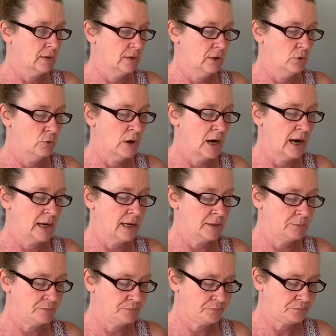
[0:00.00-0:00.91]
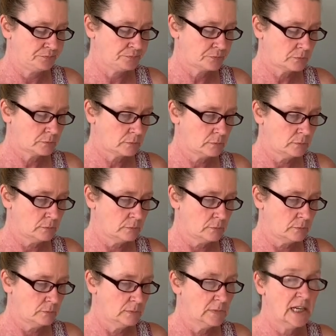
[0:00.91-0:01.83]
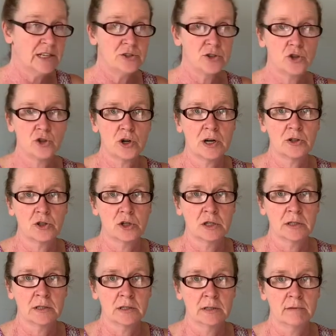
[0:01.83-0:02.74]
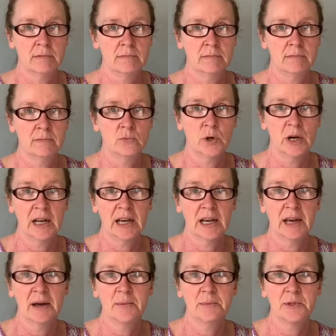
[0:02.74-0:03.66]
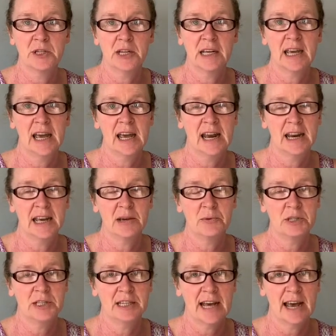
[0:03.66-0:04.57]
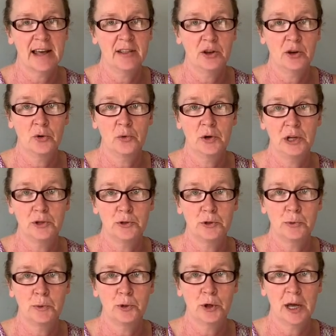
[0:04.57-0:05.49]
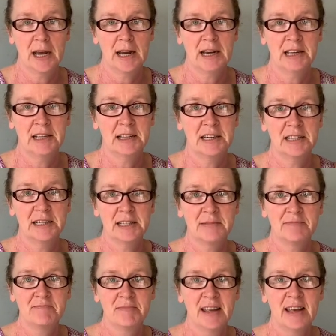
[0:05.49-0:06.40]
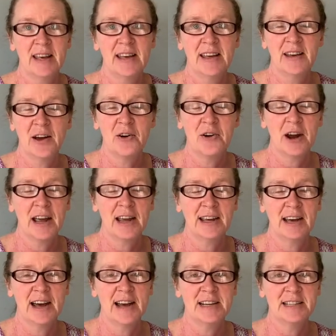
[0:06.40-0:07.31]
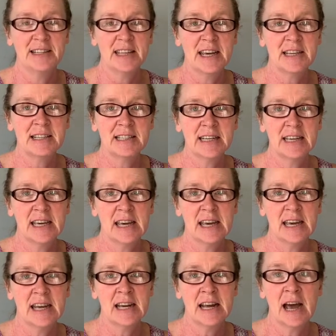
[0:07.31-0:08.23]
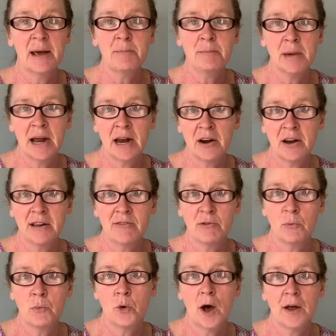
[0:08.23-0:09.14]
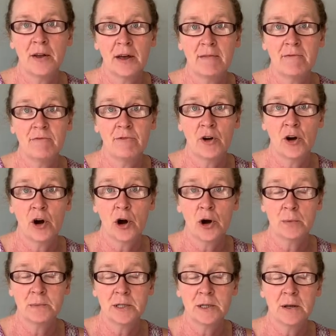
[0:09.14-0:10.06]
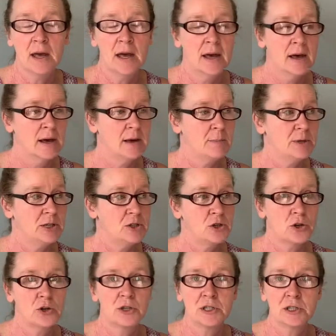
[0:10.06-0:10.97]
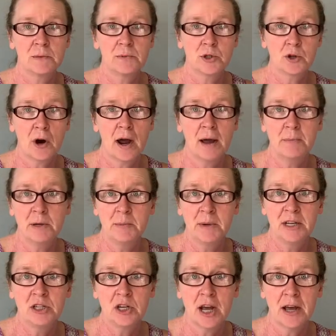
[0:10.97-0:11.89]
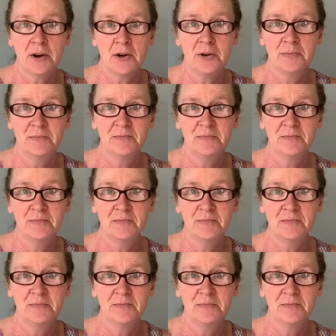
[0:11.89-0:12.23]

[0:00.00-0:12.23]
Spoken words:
right instructions when it comes to canning with Tattler reusable canning lids. All right, guys, thanks again. I'm Mary from Wild Heaven Farms. Be sure to subscribe to my channel.